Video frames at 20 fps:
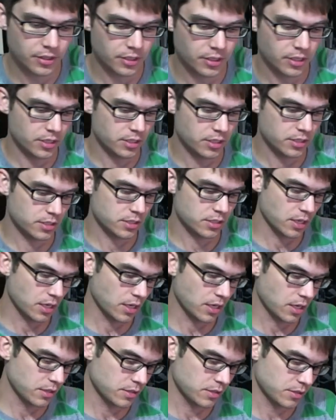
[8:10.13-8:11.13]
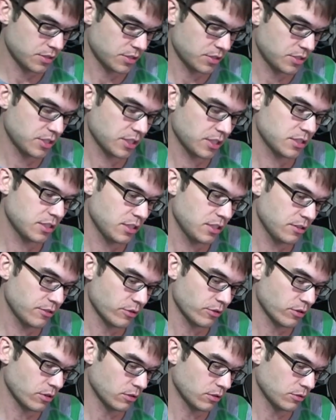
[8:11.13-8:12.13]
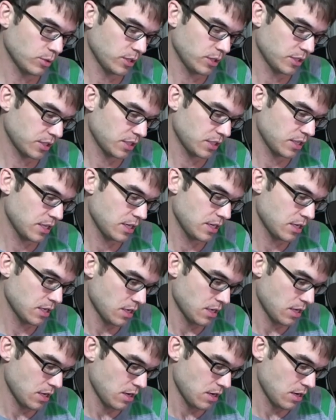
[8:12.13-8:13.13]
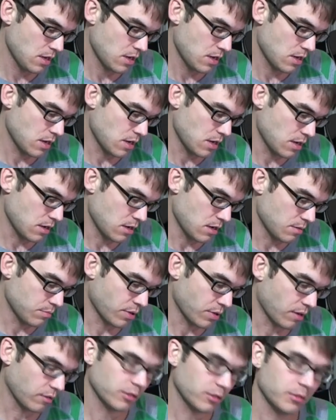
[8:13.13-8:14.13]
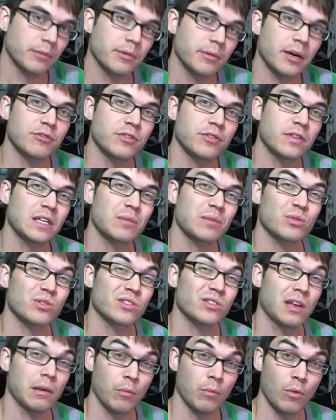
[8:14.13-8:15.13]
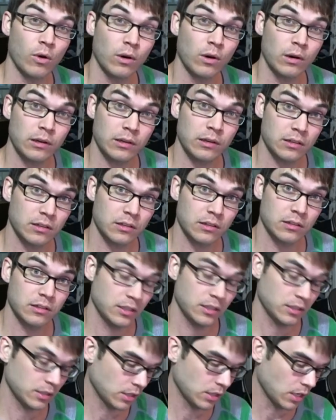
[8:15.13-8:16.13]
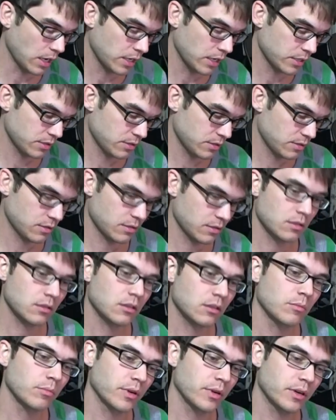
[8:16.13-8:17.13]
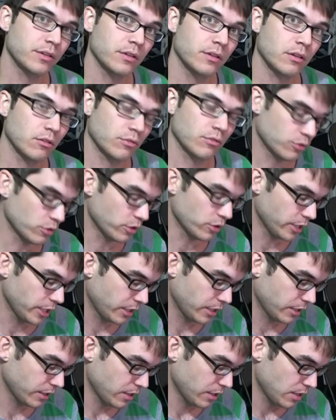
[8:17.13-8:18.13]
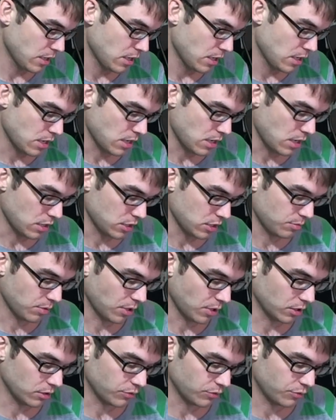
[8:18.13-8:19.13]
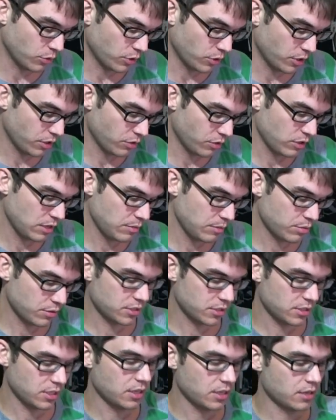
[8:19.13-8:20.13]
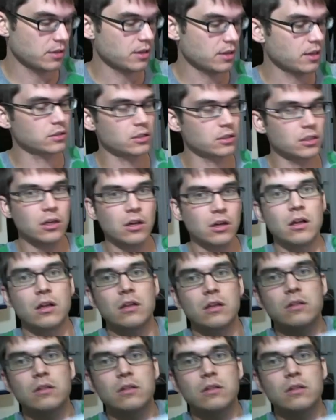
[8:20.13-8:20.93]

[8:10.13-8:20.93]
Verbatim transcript: is uh, this 16-year-old whiskey, uh, probably about 50% more in cost compared to the Lafroig. Uh, it's bottled at 43% alcohol.